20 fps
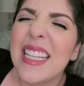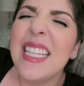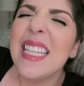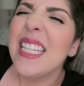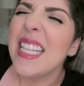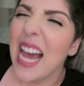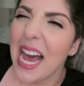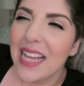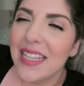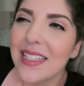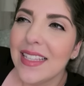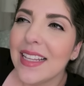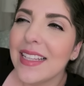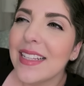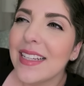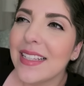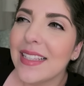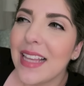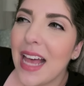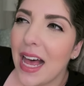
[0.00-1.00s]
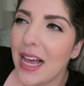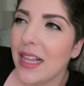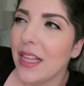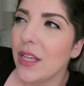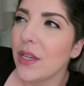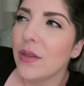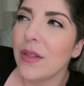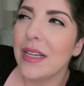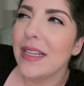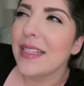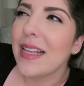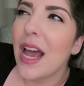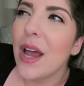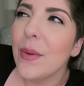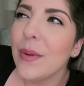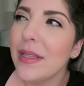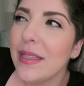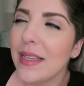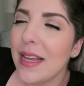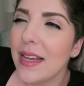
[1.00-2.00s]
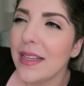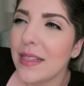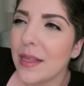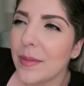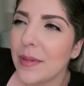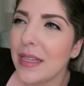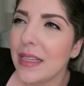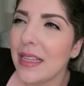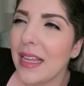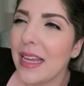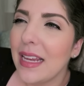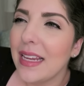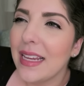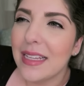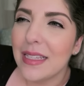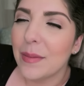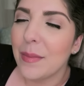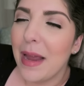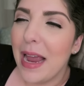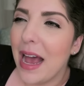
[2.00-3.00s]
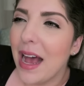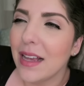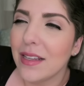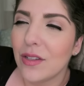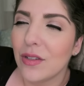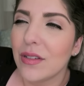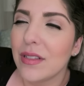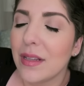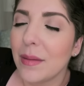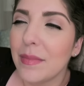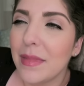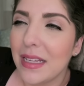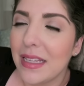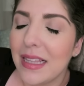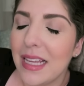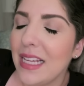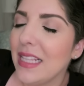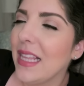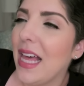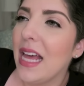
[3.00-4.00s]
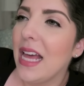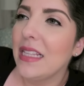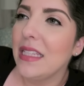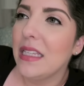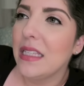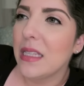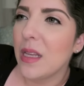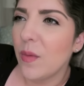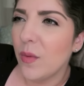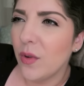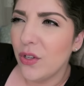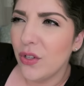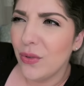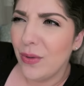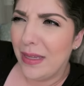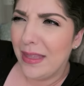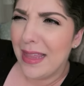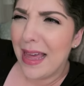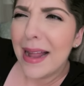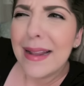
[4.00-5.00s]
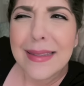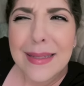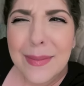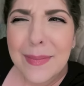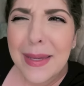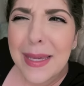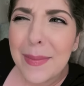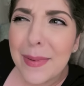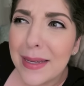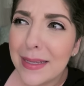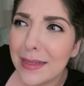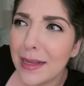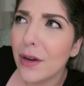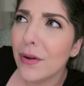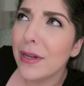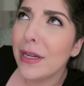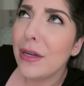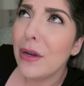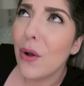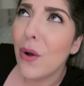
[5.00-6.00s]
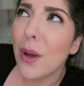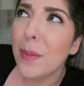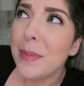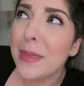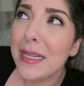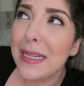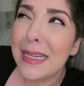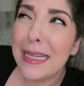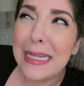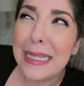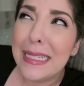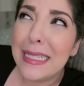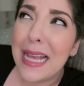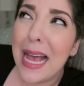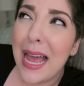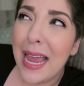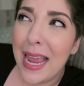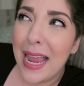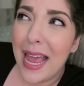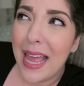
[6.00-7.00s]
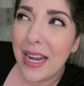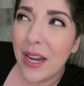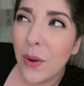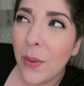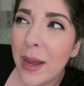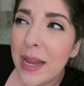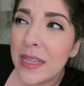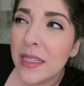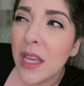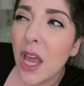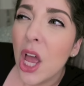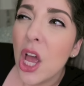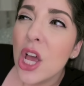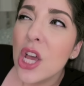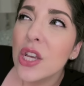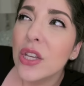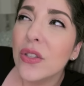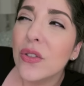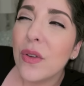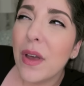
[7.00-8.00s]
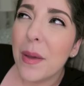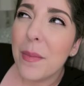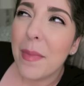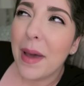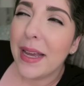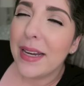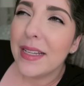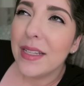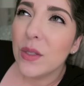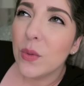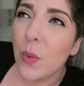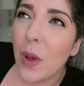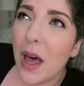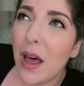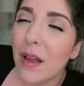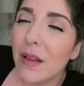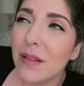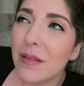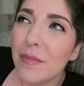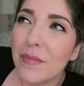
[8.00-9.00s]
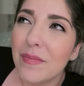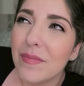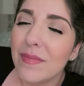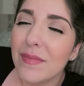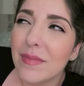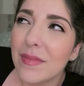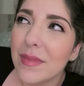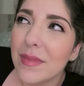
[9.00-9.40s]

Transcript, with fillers: like, yes, that's exactly, like I would say something like kiss my ass or something like that to someone doing that to me because I already know I'm gonna die anyways. So I might as well